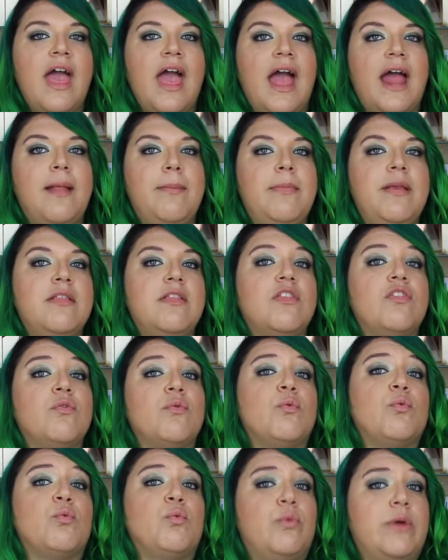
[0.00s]
and it means it's
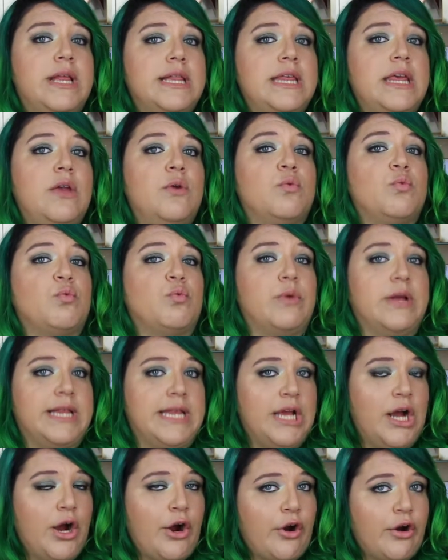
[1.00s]
really,
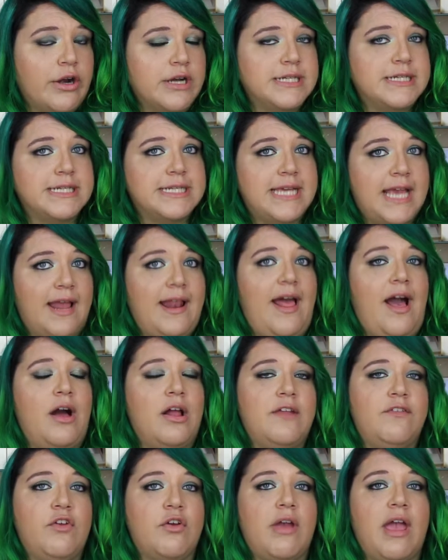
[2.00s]
really hard to get
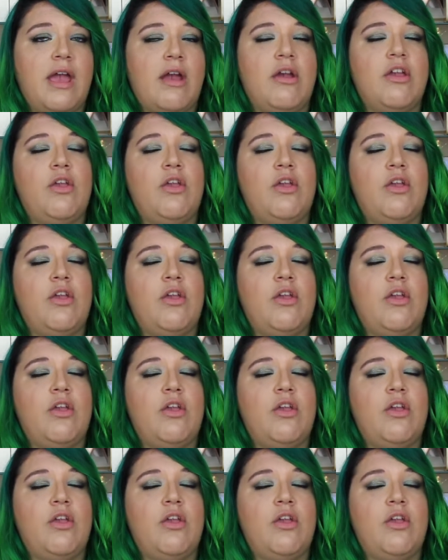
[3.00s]
out of your hair.